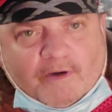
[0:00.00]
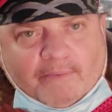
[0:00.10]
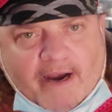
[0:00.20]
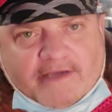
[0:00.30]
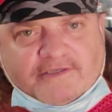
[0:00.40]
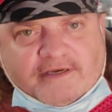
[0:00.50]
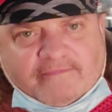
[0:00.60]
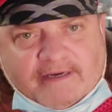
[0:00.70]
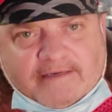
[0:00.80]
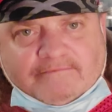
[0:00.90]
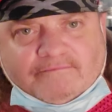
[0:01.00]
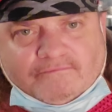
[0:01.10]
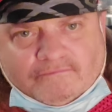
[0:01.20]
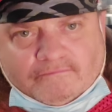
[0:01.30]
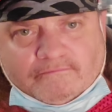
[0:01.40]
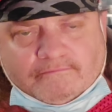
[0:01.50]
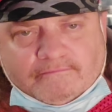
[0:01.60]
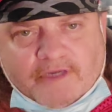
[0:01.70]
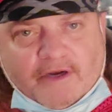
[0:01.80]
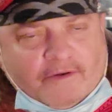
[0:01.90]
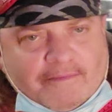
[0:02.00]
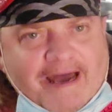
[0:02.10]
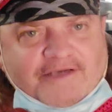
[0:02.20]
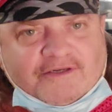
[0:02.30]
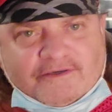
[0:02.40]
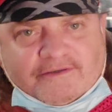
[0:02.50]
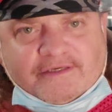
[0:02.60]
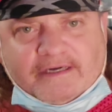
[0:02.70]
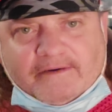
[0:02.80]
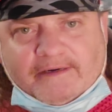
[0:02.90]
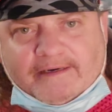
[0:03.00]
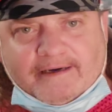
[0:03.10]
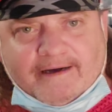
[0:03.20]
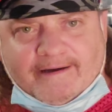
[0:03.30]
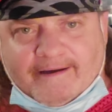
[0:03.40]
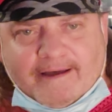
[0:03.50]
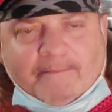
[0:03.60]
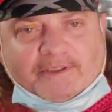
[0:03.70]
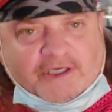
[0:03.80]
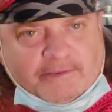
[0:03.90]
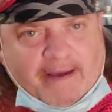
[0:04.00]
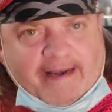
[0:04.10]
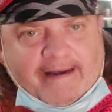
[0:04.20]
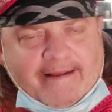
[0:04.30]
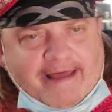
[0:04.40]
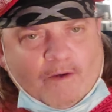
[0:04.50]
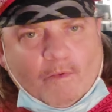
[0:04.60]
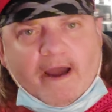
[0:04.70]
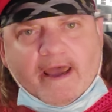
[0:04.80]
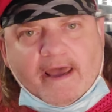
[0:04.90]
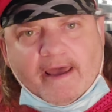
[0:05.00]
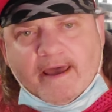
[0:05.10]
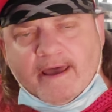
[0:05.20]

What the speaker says: brains of the masters, participating in that way,